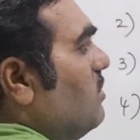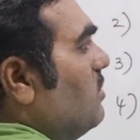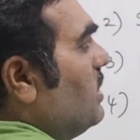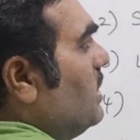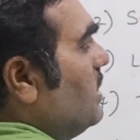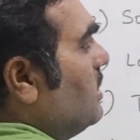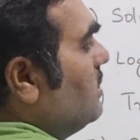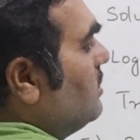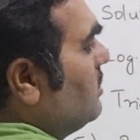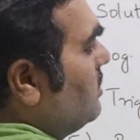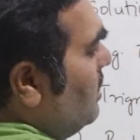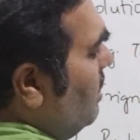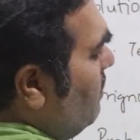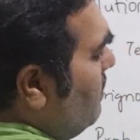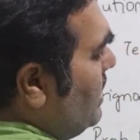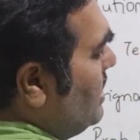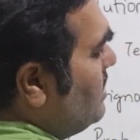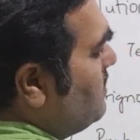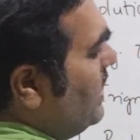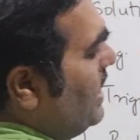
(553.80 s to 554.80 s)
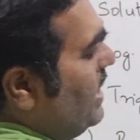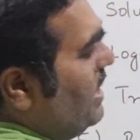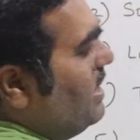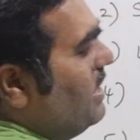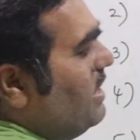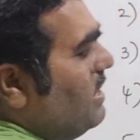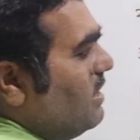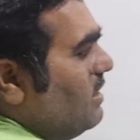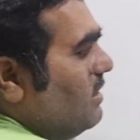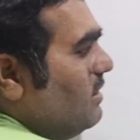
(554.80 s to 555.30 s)
Okay, so now it is very
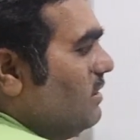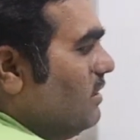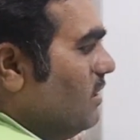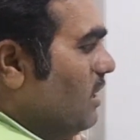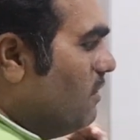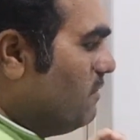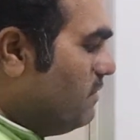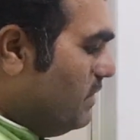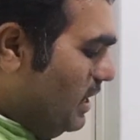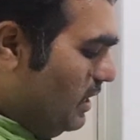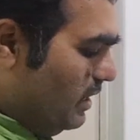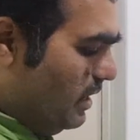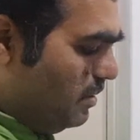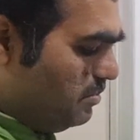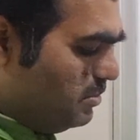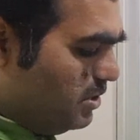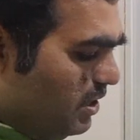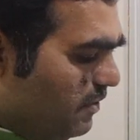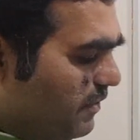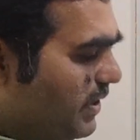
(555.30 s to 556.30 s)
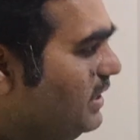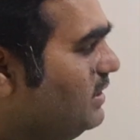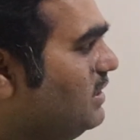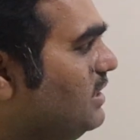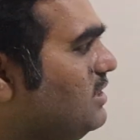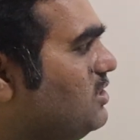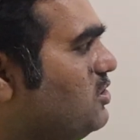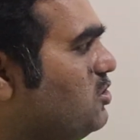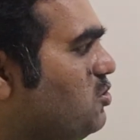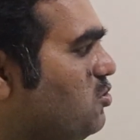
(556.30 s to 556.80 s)
clear. After observing
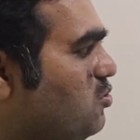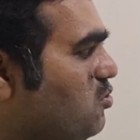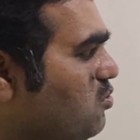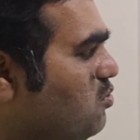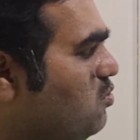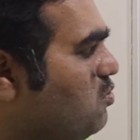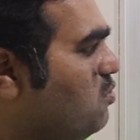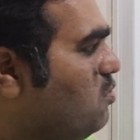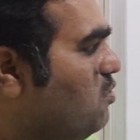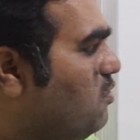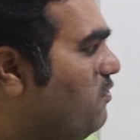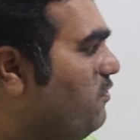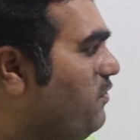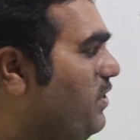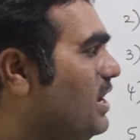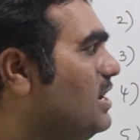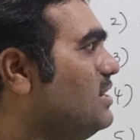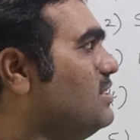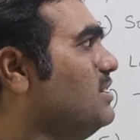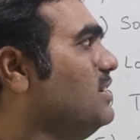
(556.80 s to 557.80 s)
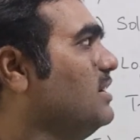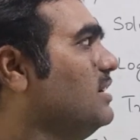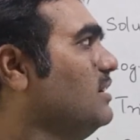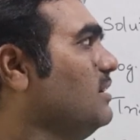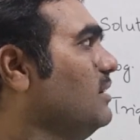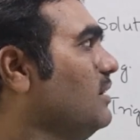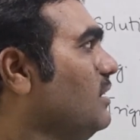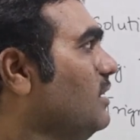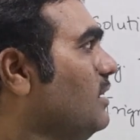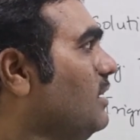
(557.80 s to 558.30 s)
these two figures
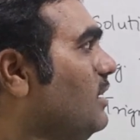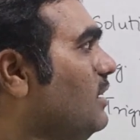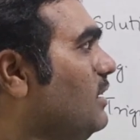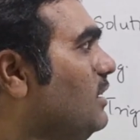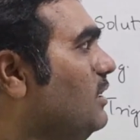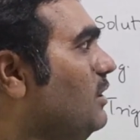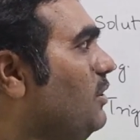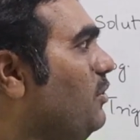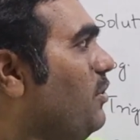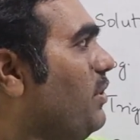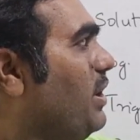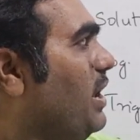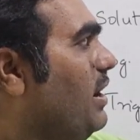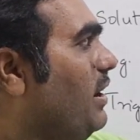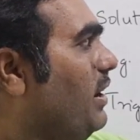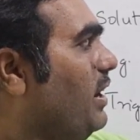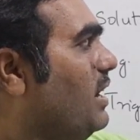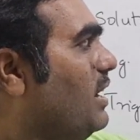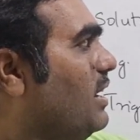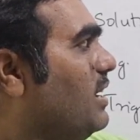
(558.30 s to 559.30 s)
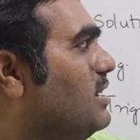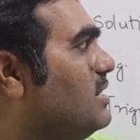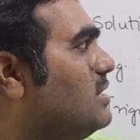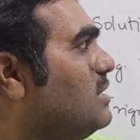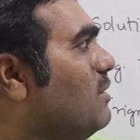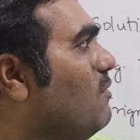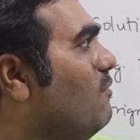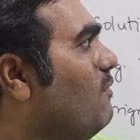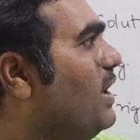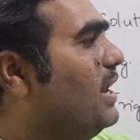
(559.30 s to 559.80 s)
here, you can
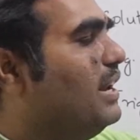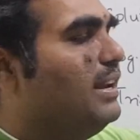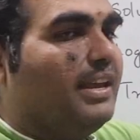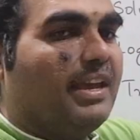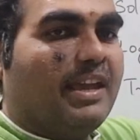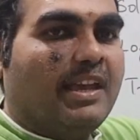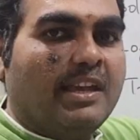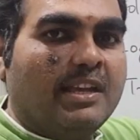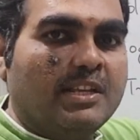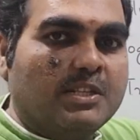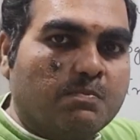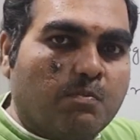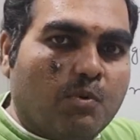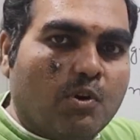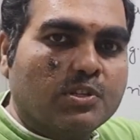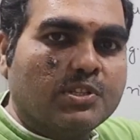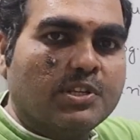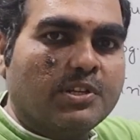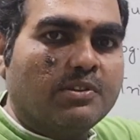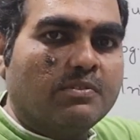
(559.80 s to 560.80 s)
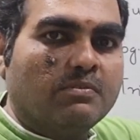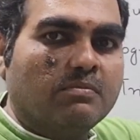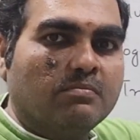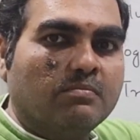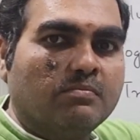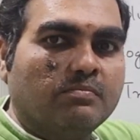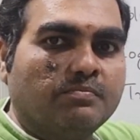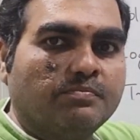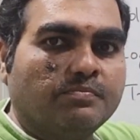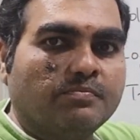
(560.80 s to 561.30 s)
realize when a is positive,
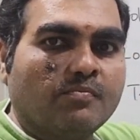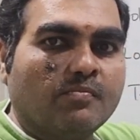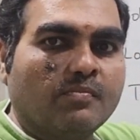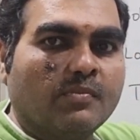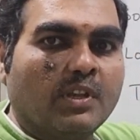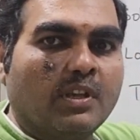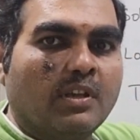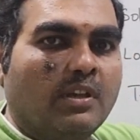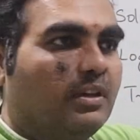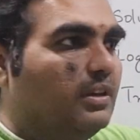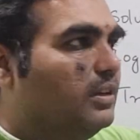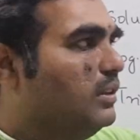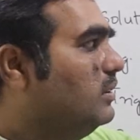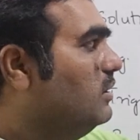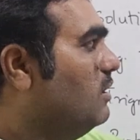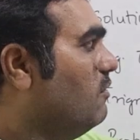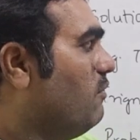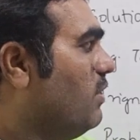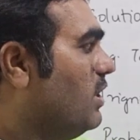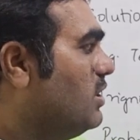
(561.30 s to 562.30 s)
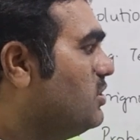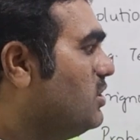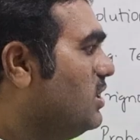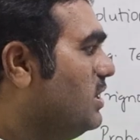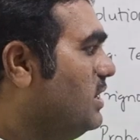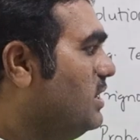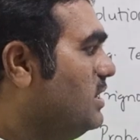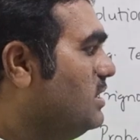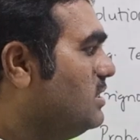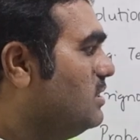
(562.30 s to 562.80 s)
the
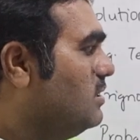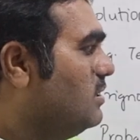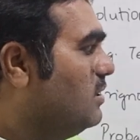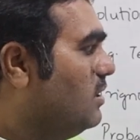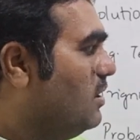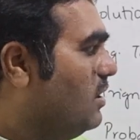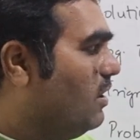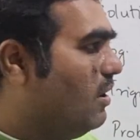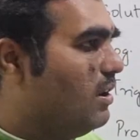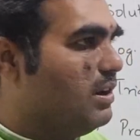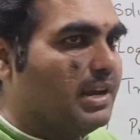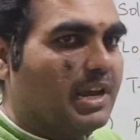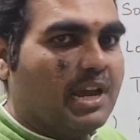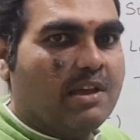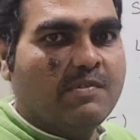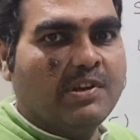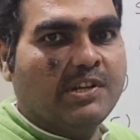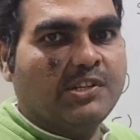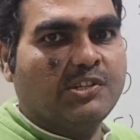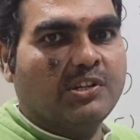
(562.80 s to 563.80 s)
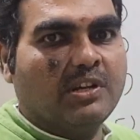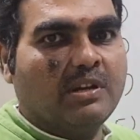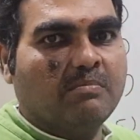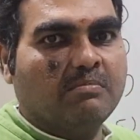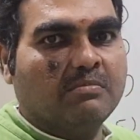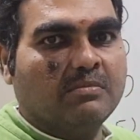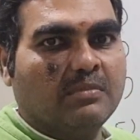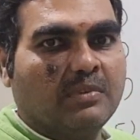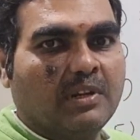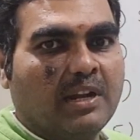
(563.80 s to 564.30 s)
function is concave in
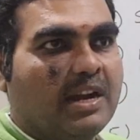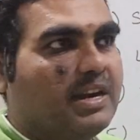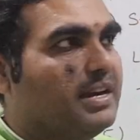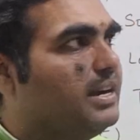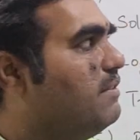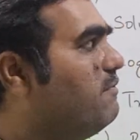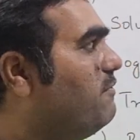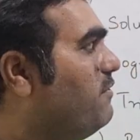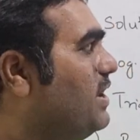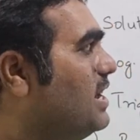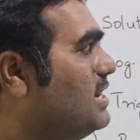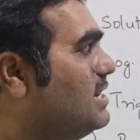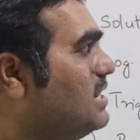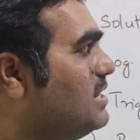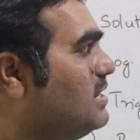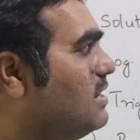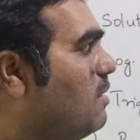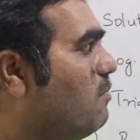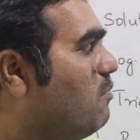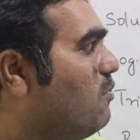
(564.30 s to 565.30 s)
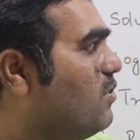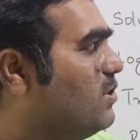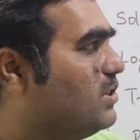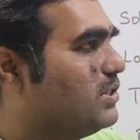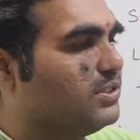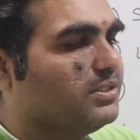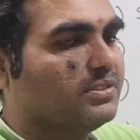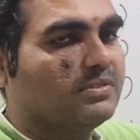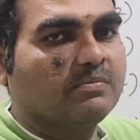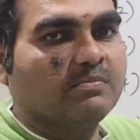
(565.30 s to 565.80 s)
shape and faces the
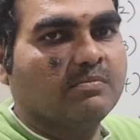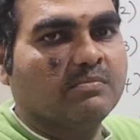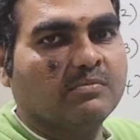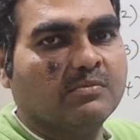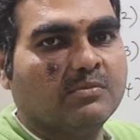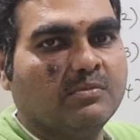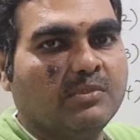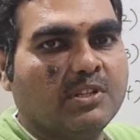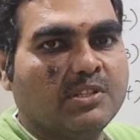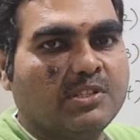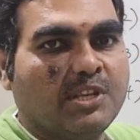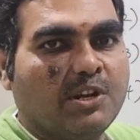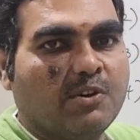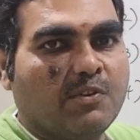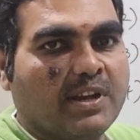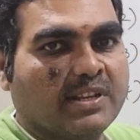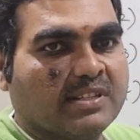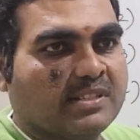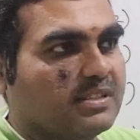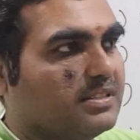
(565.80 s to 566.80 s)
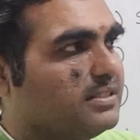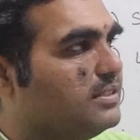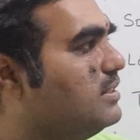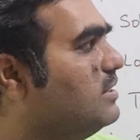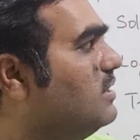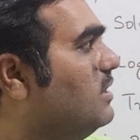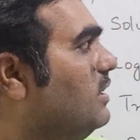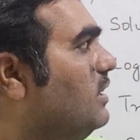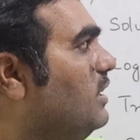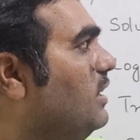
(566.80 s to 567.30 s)
upwards, the 0
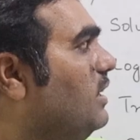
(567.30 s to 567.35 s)
axis.